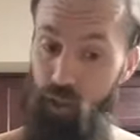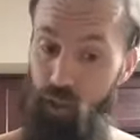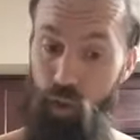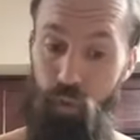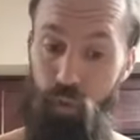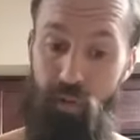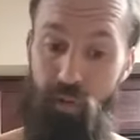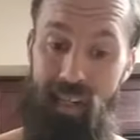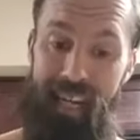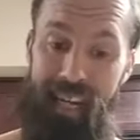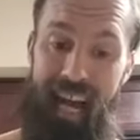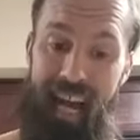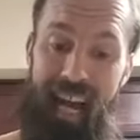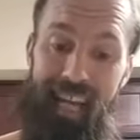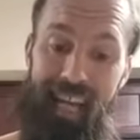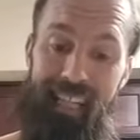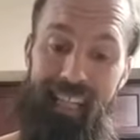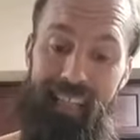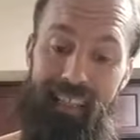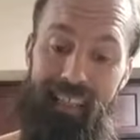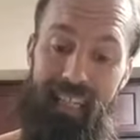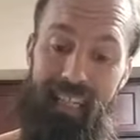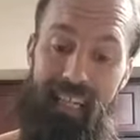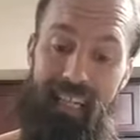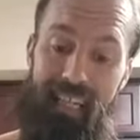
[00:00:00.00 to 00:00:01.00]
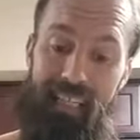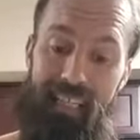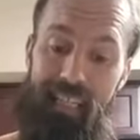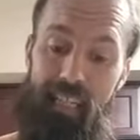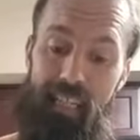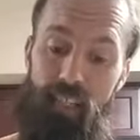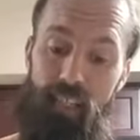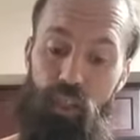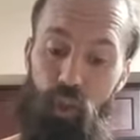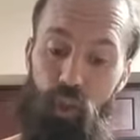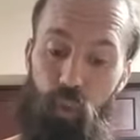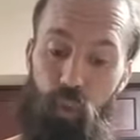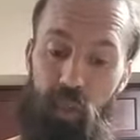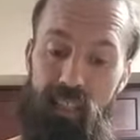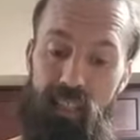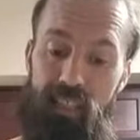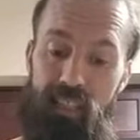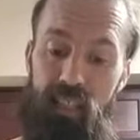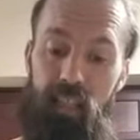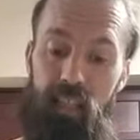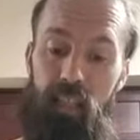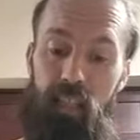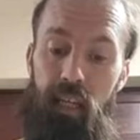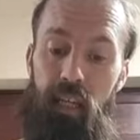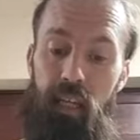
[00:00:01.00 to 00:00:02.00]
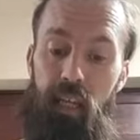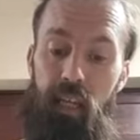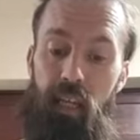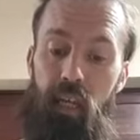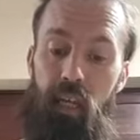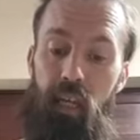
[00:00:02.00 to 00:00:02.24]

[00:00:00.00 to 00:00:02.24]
do not let it get it twisted